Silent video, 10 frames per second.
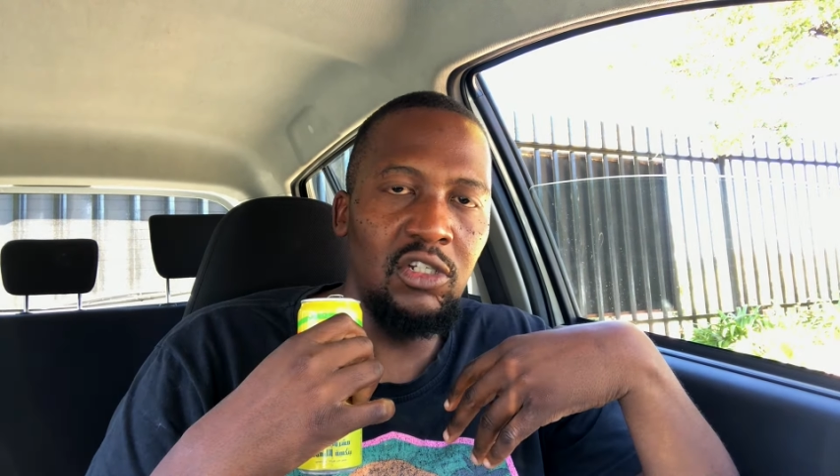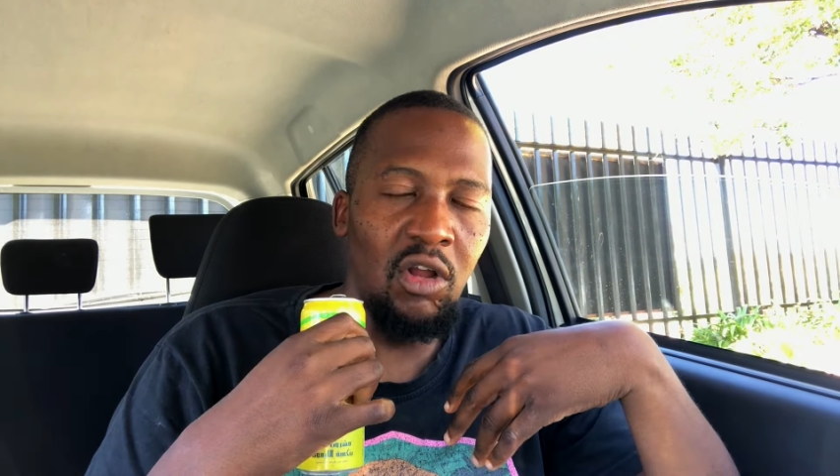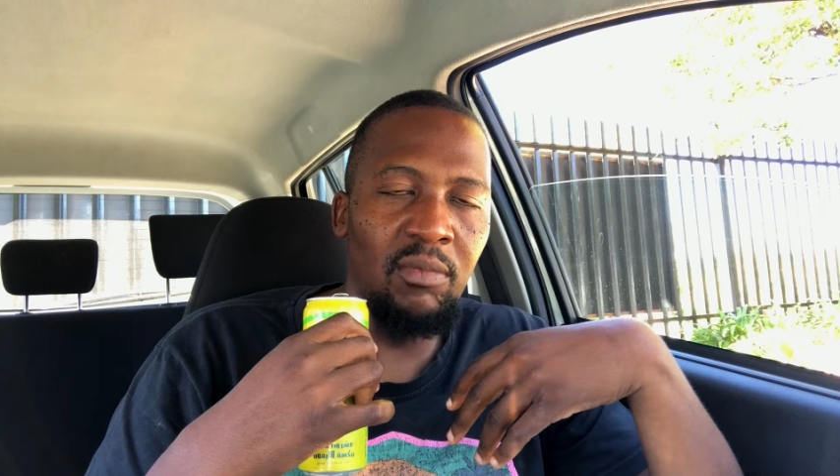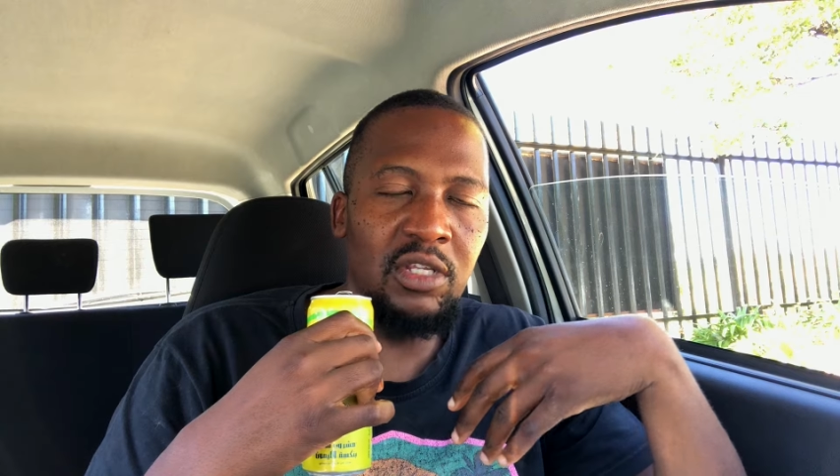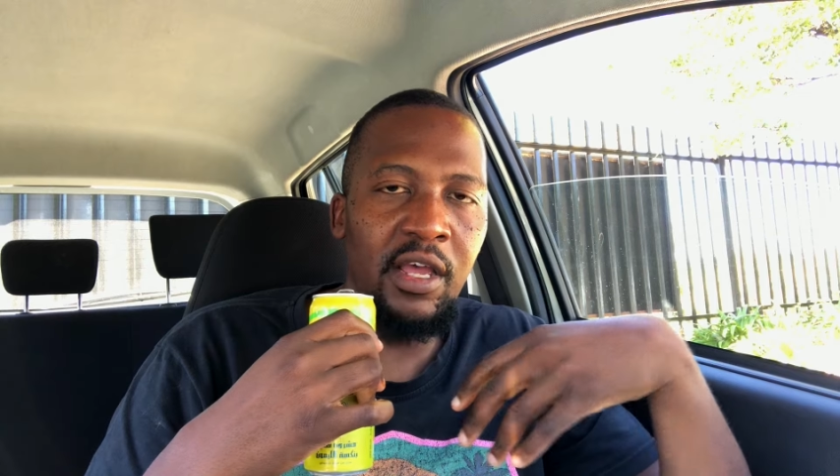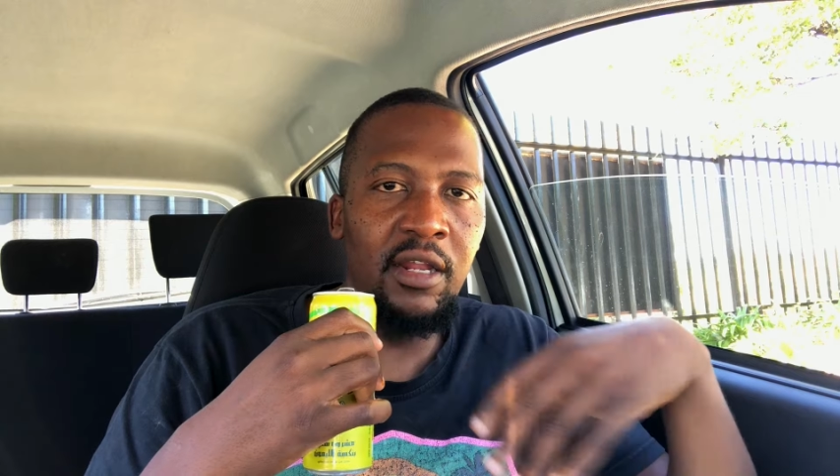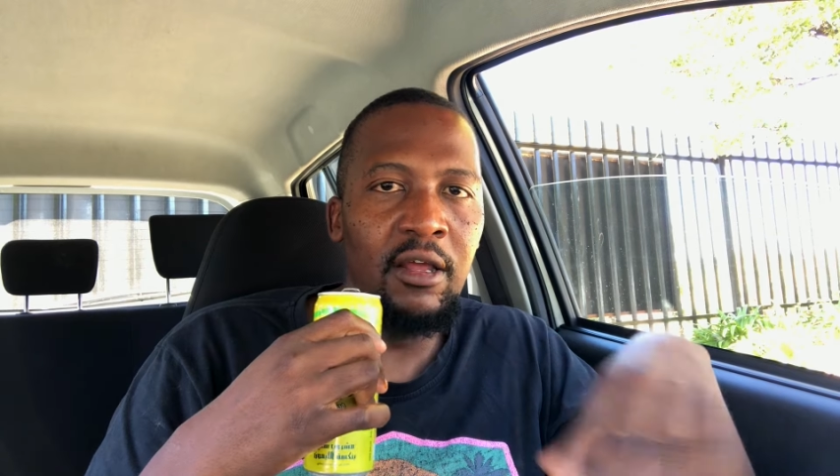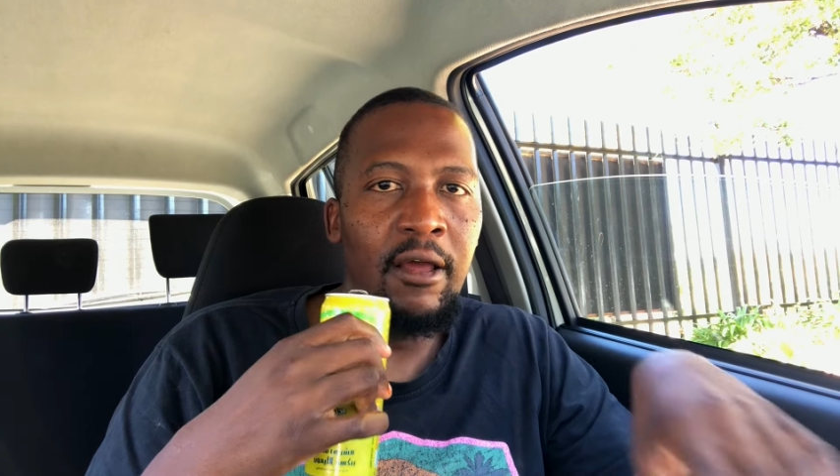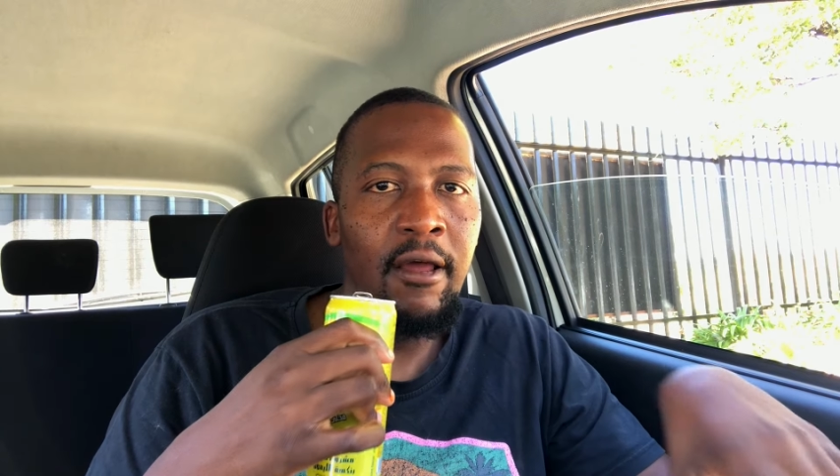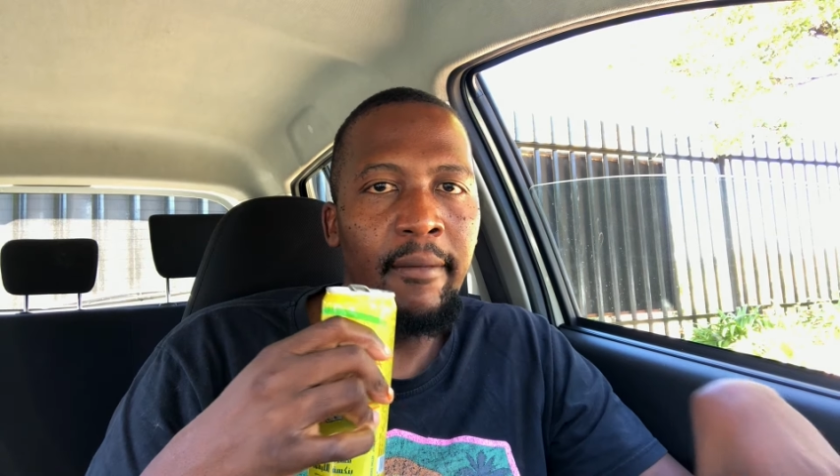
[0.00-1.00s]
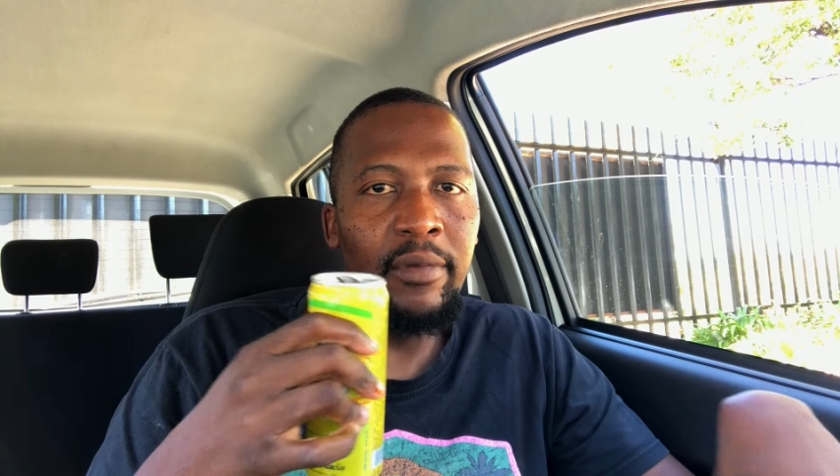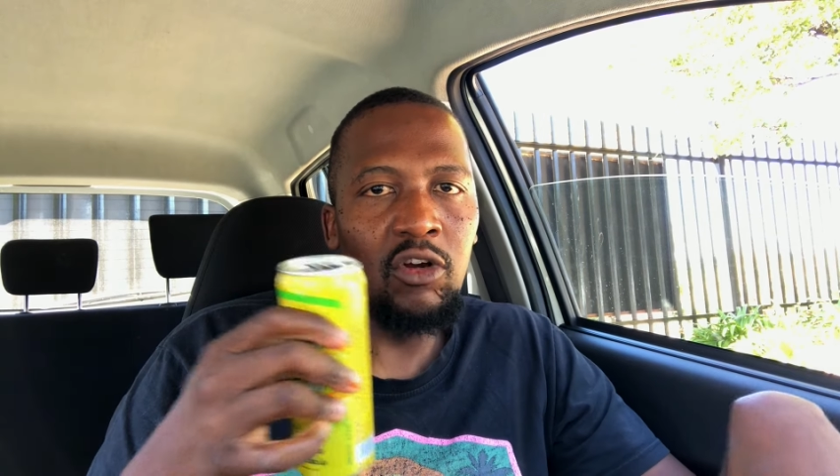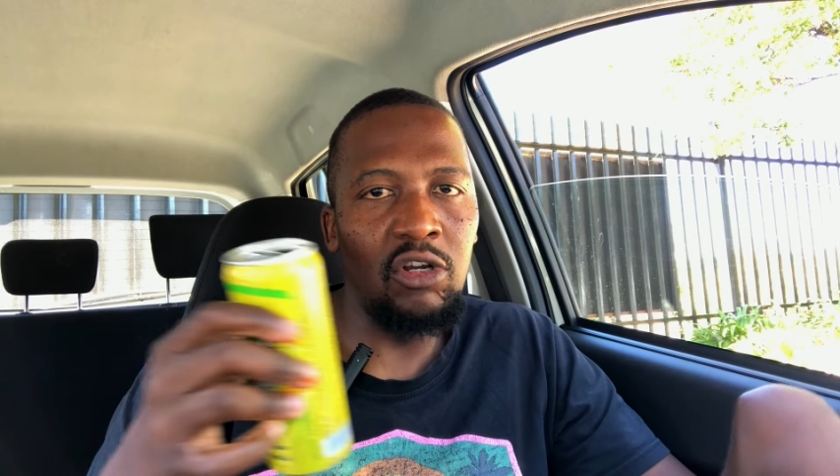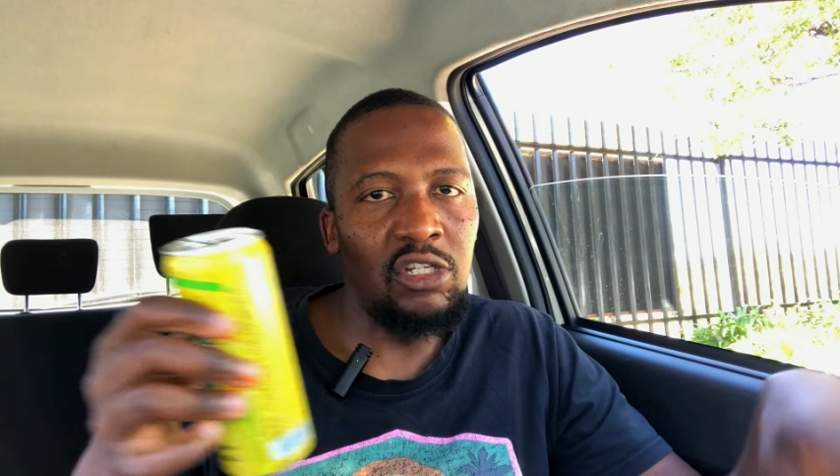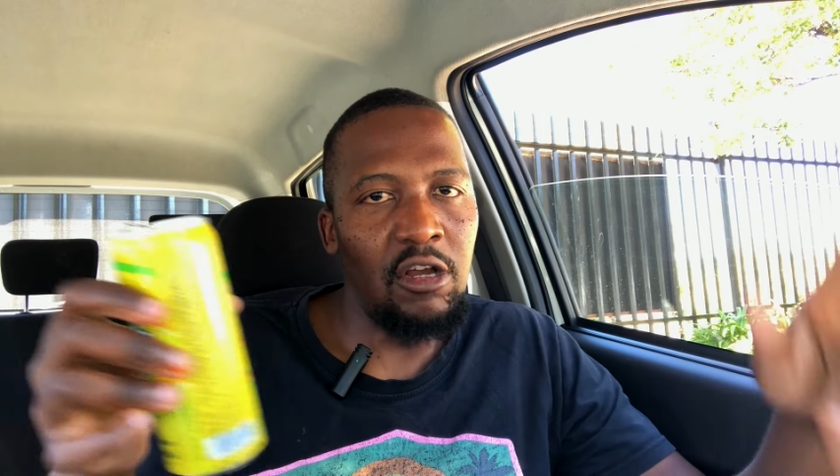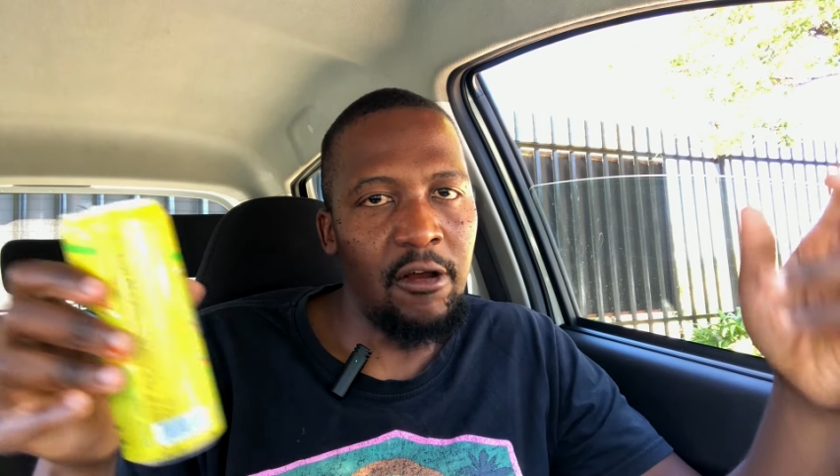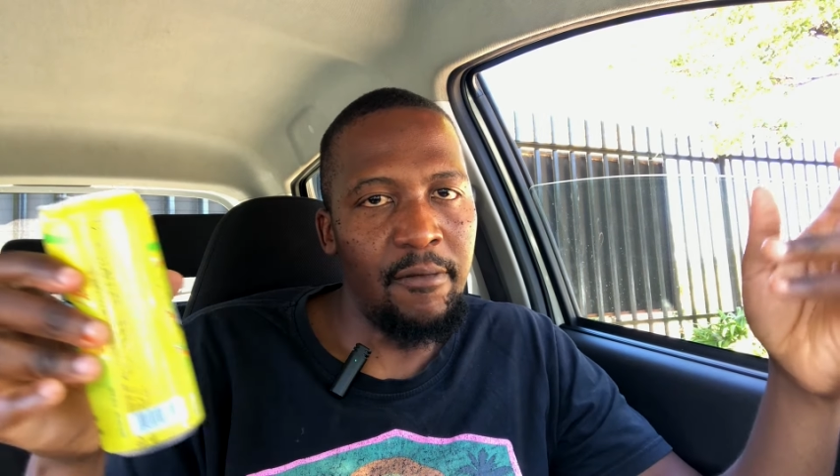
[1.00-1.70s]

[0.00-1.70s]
Do you know what I'm saying? Because